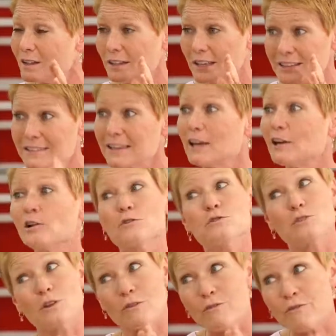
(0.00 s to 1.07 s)
It's getting
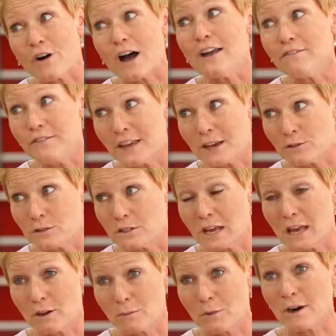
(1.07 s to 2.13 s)
close to the
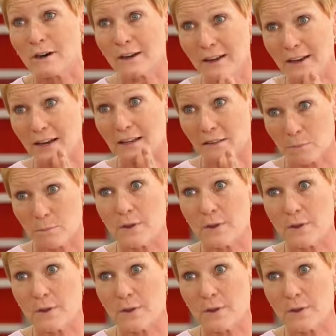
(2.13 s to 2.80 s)
$5,000 mark at the